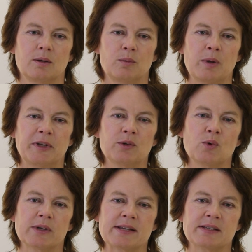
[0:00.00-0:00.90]
Women
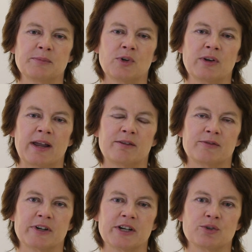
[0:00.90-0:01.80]
orgasm on
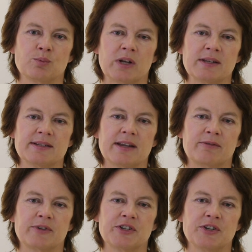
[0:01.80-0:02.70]
average once
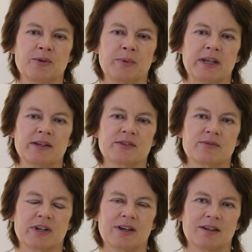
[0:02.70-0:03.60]
every two weeks,
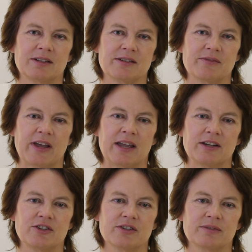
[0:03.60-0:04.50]
regardless of
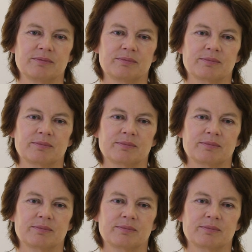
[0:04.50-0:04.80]
age.